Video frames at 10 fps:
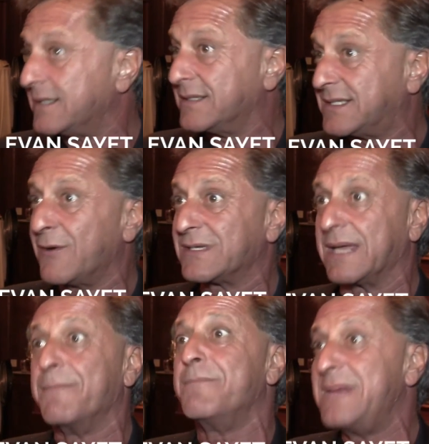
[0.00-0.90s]

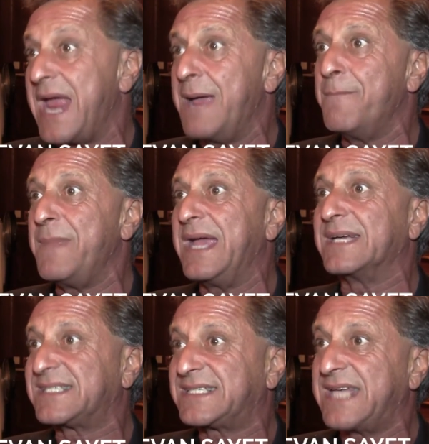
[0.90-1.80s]
Seriously, name me
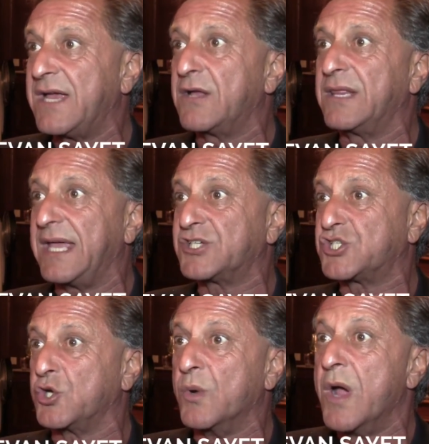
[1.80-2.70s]
a single
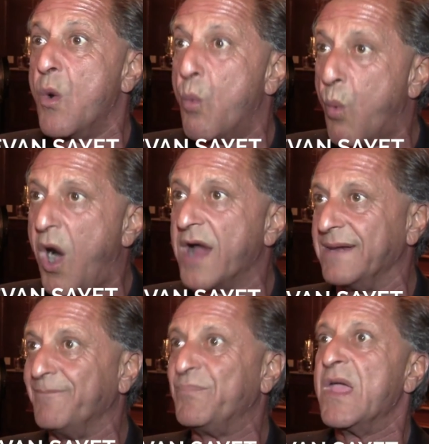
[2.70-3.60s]
issue, one,
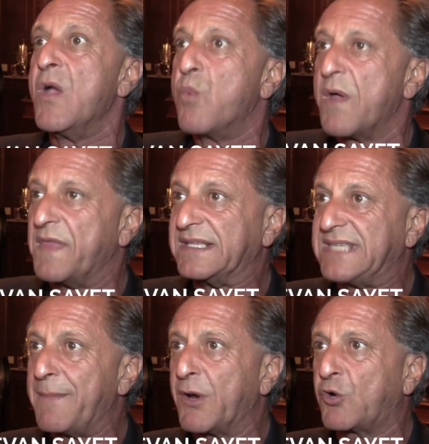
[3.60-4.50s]
where the
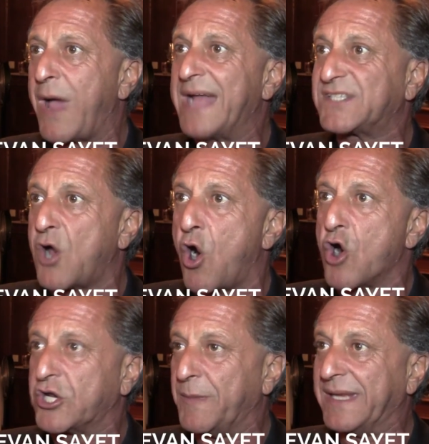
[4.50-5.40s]
Democrats'
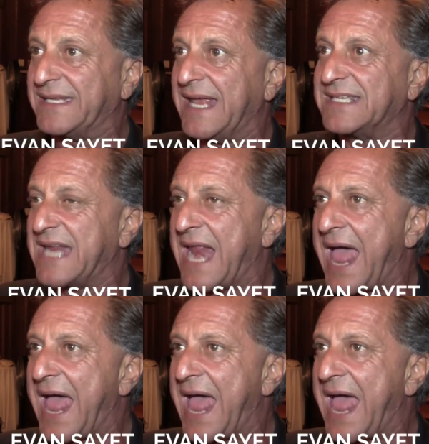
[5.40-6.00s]
argument is an